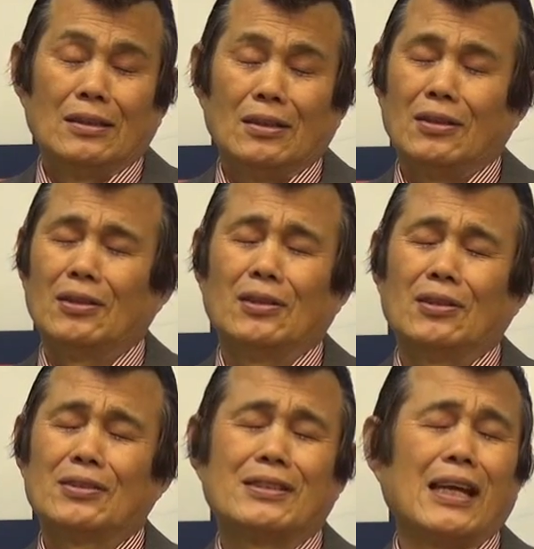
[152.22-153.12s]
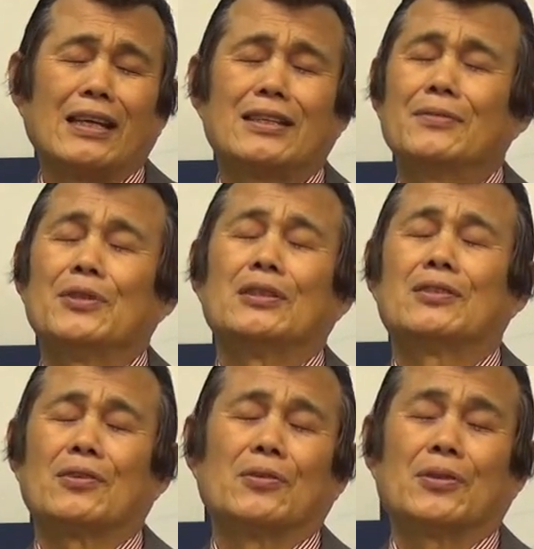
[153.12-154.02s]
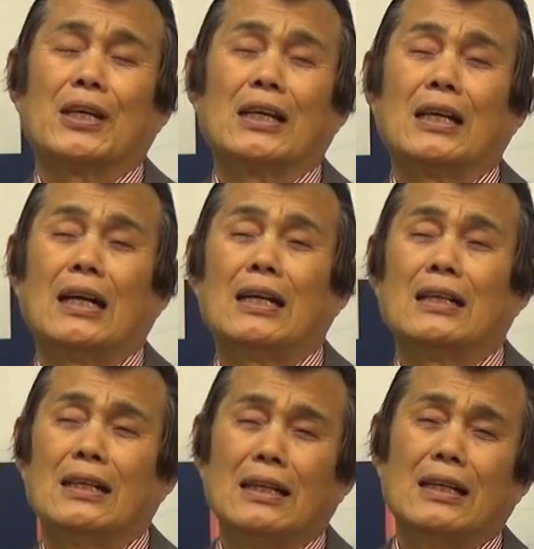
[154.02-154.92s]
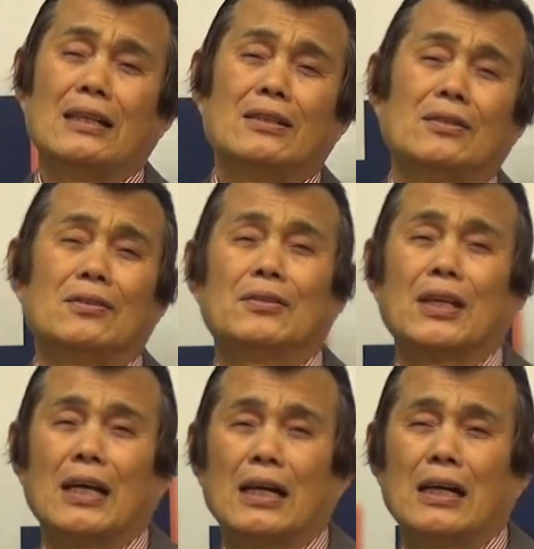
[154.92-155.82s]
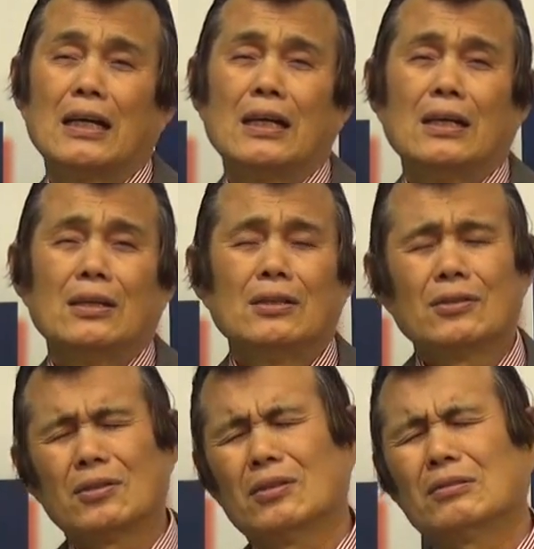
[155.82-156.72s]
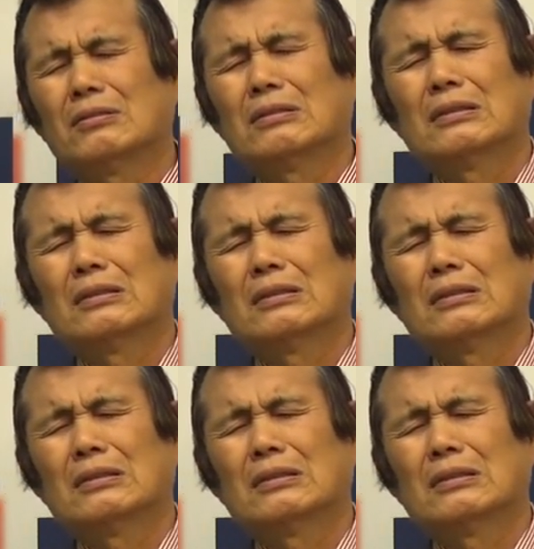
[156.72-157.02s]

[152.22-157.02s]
Oh, thank giving glory. Hallelujah. You know,